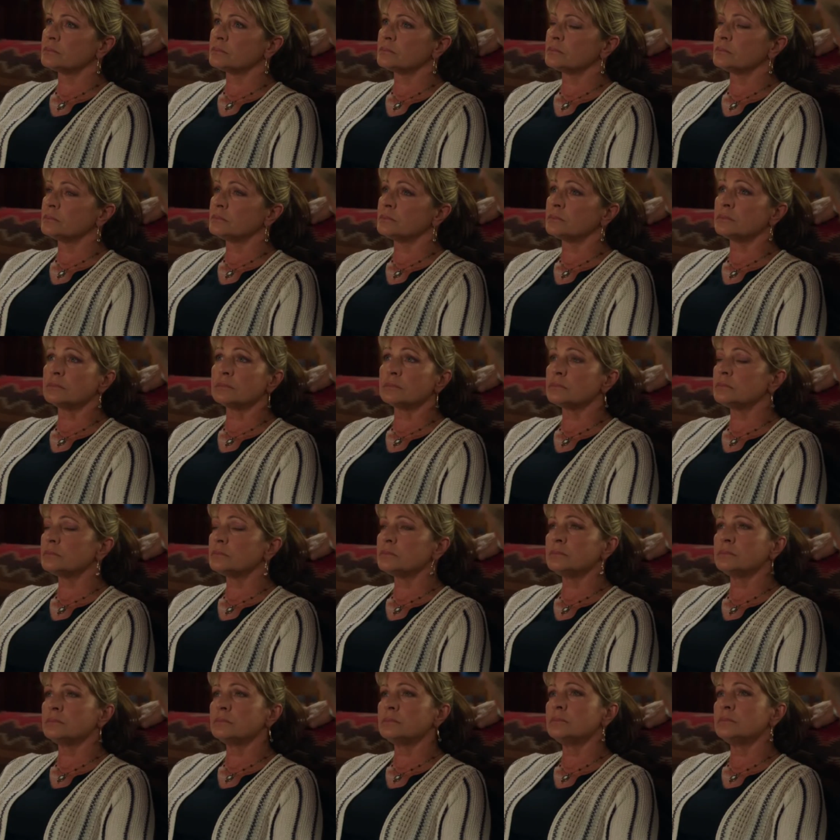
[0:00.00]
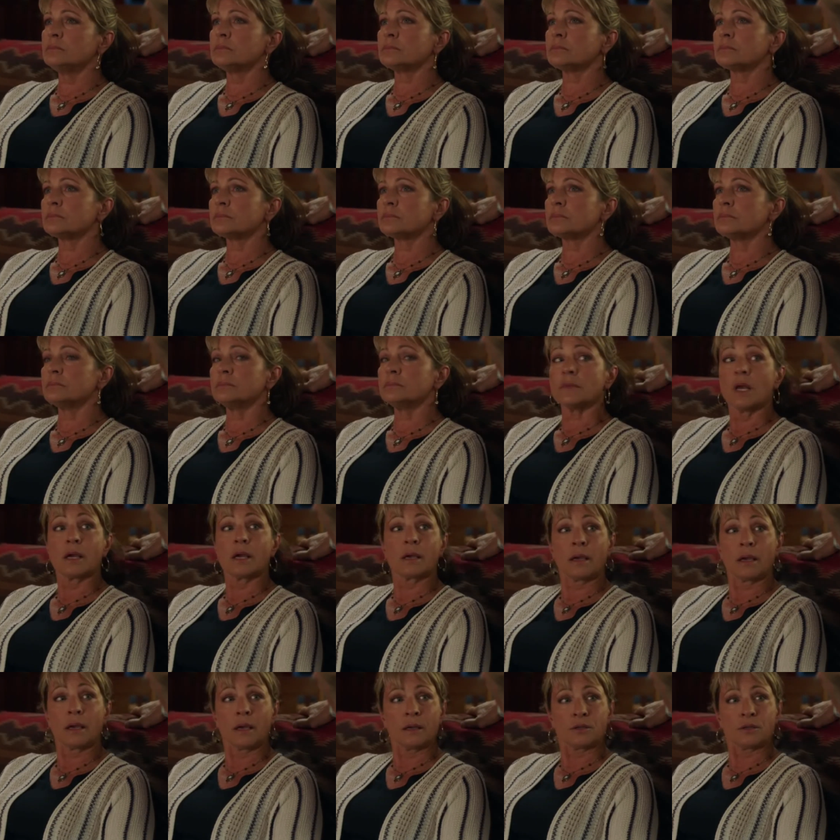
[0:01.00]
to their principles and maintain their
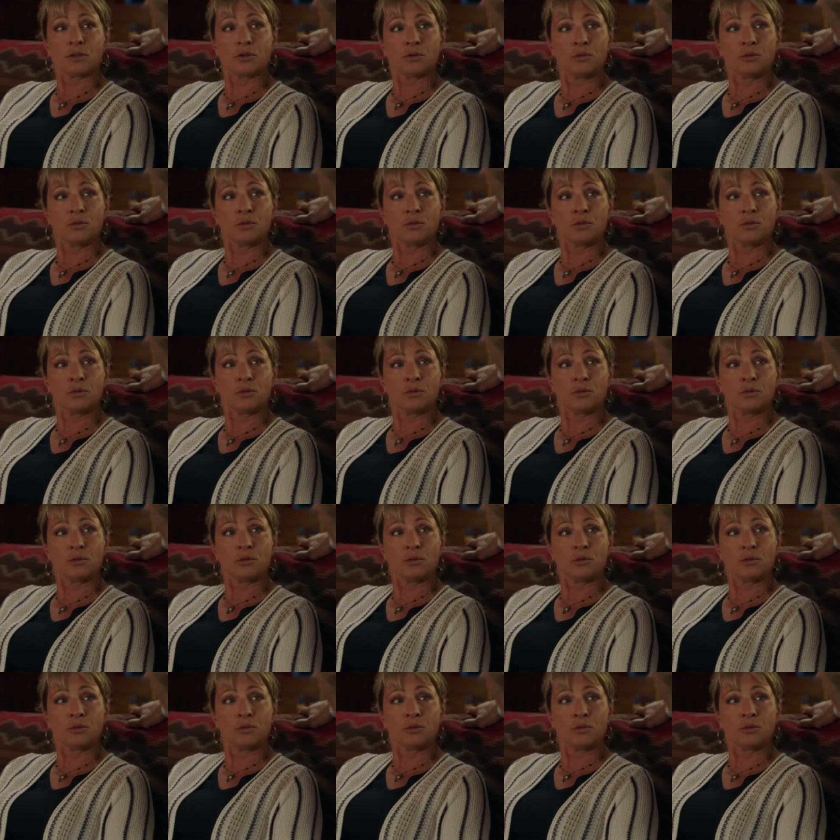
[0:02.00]
connection to the